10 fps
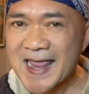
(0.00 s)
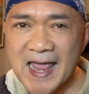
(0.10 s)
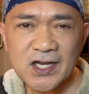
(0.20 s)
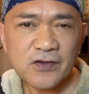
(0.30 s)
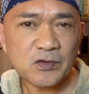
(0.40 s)

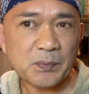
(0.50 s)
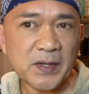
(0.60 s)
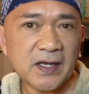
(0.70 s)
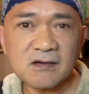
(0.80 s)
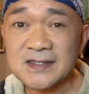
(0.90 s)
any of her
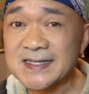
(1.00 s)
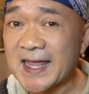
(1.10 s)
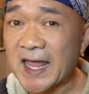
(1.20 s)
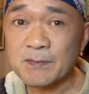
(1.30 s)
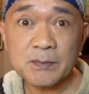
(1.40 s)
peers
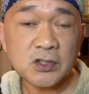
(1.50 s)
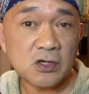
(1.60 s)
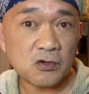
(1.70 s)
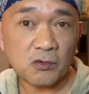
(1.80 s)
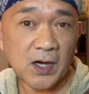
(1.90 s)
came up to
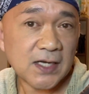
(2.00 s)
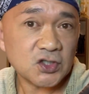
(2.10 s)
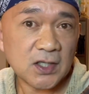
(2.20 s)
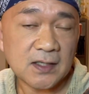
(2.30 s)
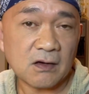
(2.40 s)

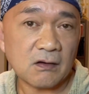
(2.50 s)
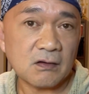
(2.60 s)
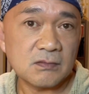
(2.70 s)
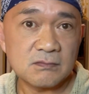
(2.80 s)
congratulate her.